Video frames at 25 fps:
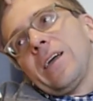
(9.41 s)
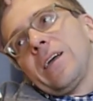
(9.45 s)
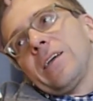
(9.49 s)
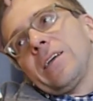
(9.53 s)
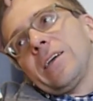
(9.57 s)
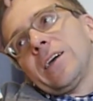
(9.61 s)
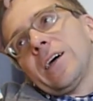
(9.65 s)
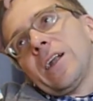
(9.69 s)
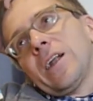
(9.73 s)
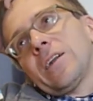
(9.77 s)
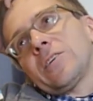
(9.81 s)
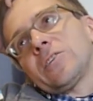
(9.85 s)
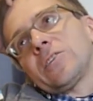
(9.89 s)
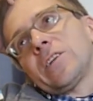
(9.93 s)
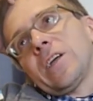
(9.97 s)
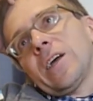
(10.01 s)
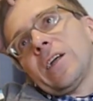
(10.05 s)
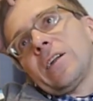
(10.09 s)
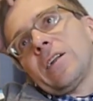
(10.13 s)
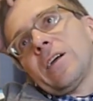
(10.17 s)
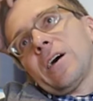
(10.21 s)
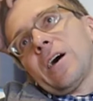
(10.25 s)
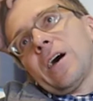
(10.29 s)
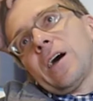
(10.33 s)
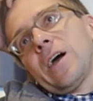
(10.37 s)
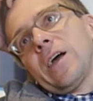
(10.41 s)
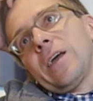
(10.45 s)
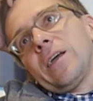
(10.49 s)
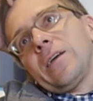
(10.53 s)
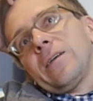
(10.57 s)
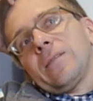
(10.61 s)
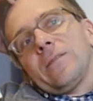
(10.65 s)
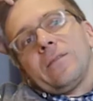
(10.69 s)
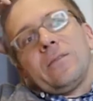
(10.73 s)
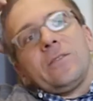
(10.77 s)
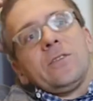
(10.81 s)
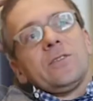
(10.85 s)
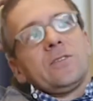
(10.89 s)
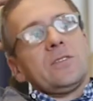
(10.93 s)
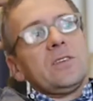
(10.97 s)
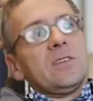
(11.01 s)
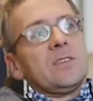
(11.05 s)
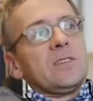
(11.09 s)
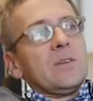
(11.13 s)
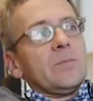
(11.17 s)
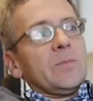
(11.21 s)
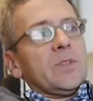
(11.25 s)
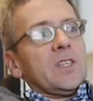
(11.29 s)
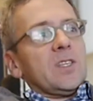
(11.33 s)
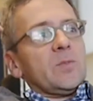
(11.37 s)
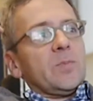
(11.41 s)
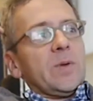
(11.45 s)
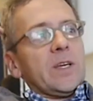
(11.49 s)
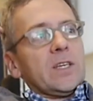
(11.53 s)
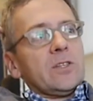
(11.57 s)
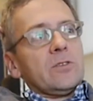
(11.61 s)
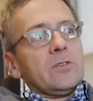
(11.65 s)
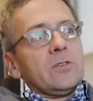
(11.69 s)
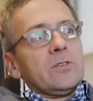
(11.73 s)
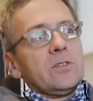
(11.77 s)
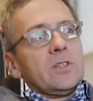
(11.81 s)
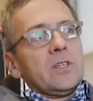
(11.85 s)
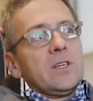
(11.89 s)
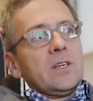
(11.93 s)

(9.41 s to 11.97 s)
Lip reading: You got to understand. You see some of these pictures